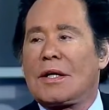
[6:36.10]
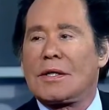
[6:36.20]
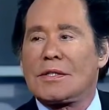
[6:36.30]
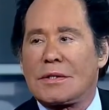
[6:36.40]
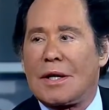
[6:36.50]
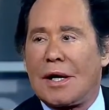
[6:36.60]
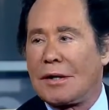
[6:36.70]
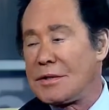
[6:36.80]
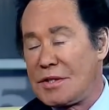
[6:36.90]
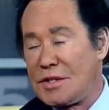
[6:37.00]
Because
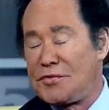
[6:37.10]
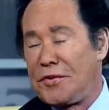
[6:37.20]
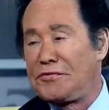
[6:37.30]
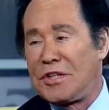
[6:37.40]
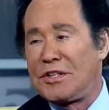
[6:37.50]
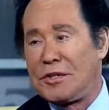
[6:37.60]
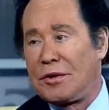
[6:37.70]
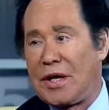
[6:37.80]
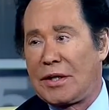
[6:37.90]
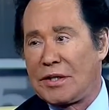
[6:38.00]
ours is
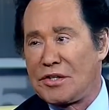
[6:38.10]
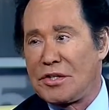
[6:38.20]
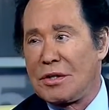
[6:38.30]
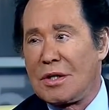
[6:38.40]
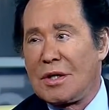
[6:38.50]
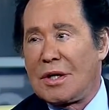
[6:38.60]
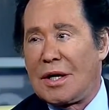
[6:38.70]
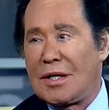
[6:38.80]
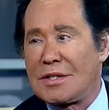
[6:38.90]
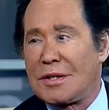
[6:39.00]
52 acres.
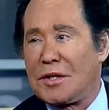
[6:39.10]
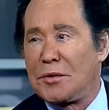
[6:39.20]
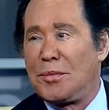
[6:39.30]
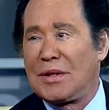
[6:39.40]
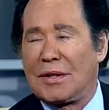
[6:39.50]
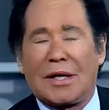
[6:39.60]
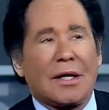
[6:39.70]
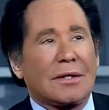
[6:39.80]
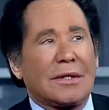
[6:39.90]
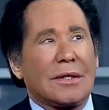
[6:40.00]
I started building
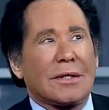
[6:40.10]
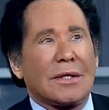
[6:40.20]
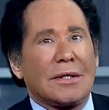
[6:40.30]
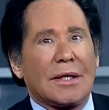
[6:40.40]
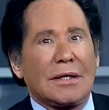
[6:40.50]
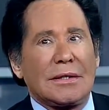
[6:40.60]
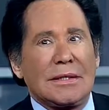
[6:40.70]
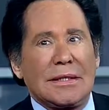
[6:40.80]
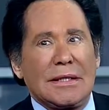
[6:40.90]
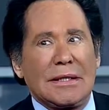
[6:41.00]
out there in
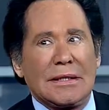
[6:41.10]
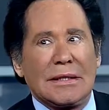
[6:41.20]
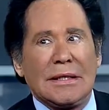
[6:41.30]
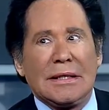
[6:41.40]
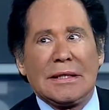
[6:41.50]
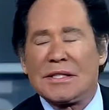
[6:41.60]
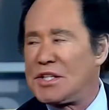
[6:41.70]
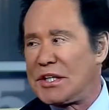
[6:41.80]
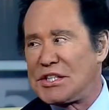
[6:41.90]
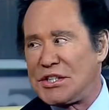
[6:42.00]

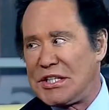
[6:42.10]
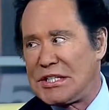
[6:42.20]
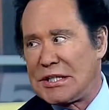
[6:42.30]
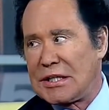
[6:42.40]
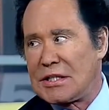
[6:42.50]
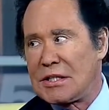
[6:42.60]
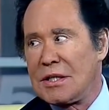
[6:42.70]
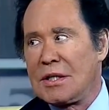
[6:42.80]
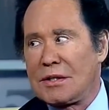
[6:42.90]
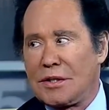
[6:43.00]
1966.
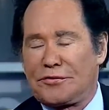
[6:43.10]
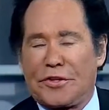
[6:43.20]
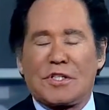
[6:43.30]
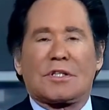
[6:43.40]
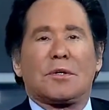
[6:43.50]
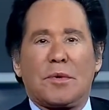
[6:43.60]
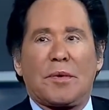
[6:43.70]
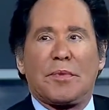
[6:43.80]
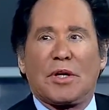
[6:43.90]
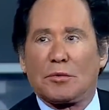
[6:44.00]
The first home
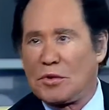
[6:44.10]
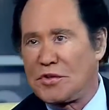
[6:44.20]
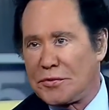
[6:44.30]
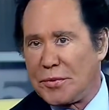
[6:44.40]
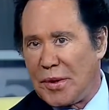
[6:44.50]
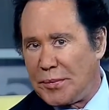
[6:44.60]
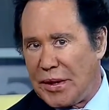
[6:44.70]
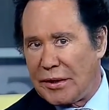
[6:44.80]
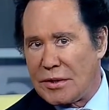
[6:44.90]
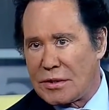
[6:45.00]
I built was for my
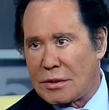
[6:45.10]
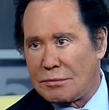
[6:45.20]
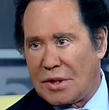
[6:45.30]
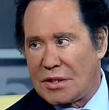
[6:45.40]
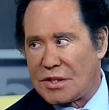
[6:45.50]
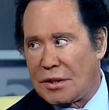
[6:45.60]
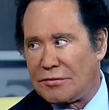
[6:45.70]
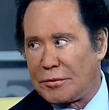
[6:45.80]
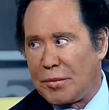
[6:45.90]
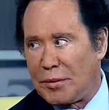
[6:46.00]
parents and
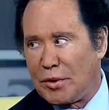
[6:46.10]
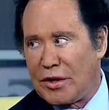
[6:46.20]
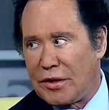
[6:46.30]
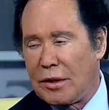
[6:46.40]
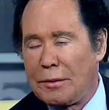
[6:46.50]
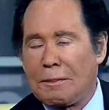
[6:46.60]
myself and my brother.